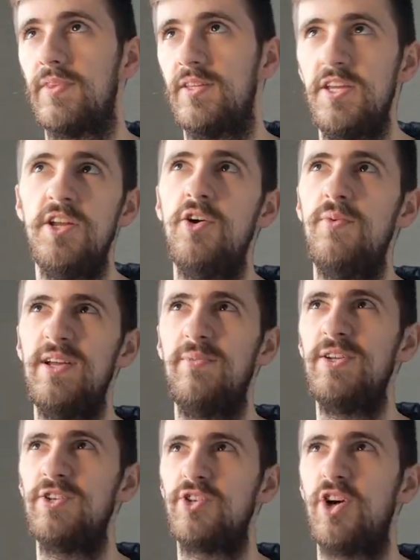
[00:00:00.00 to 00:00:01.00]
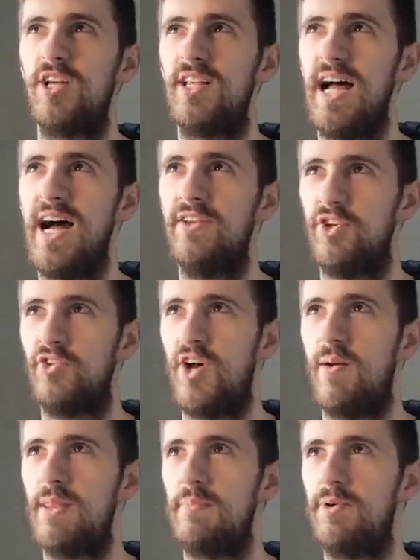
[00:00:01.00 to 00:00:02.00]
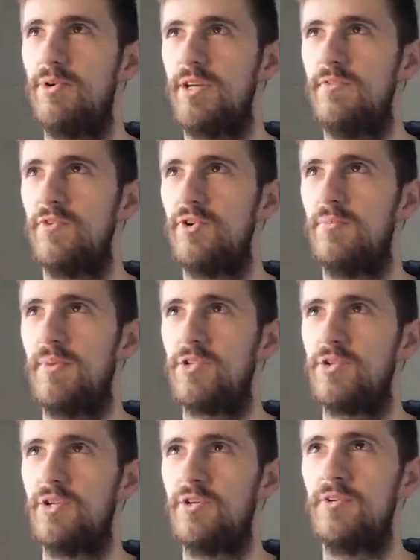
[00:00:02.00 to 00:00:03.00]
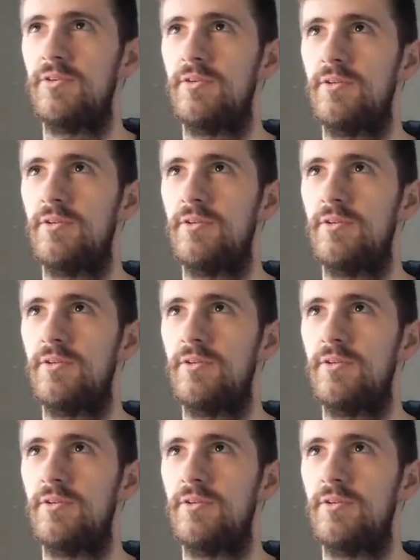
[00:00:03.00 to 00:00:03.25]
You know, we just gotta land on top of the Pokey for good measure, you know?